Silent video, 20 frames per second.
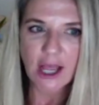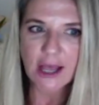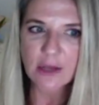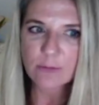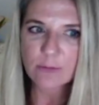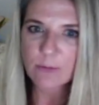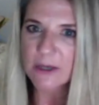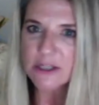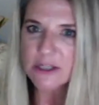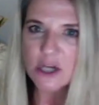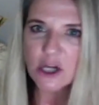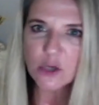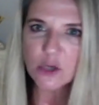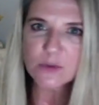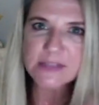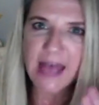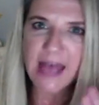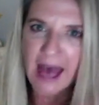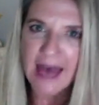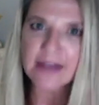And my daughter
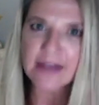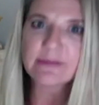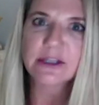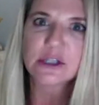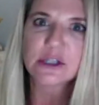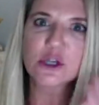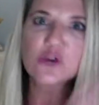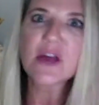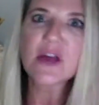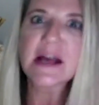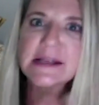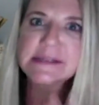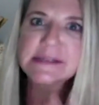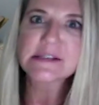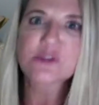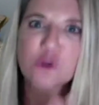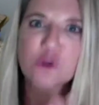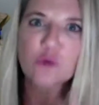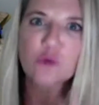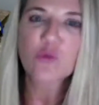was adamant, no, that
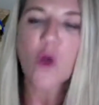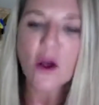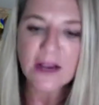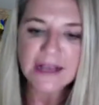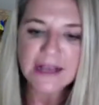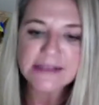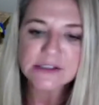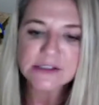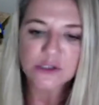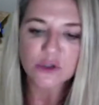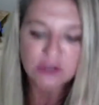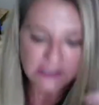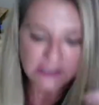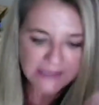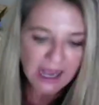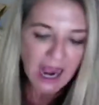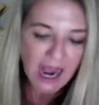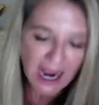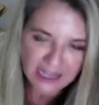is the wrong answer.